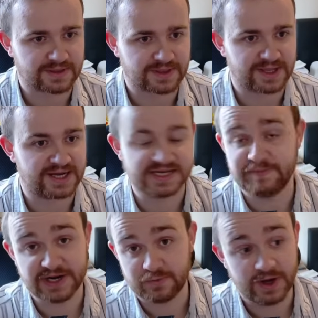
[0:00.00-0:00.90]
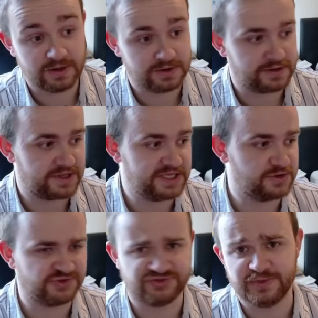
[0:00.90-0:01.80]
And he played well. He
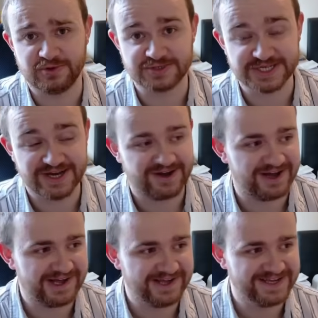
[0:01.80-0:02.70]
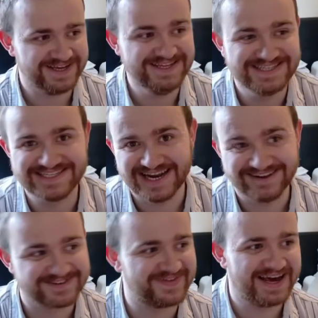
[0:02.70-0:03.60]
got triple Zihaha into
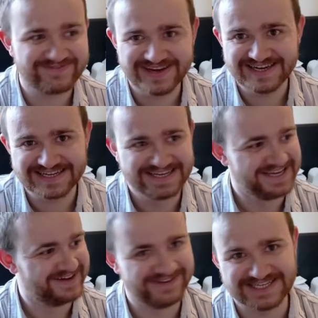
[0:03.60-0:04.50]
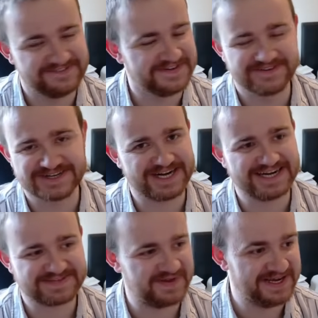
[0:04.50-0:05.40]
Tingle's Blackbeard. Which if you're a
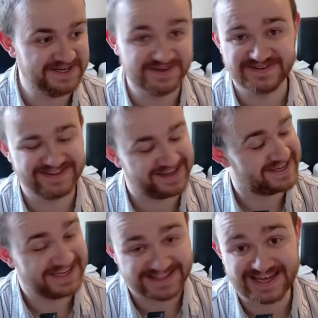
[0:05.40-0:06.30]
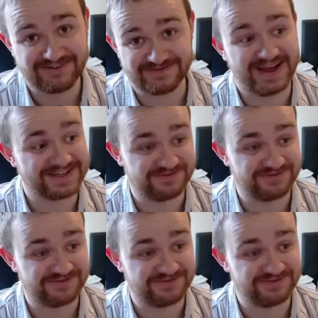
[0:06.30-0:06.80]
Shanks player, that's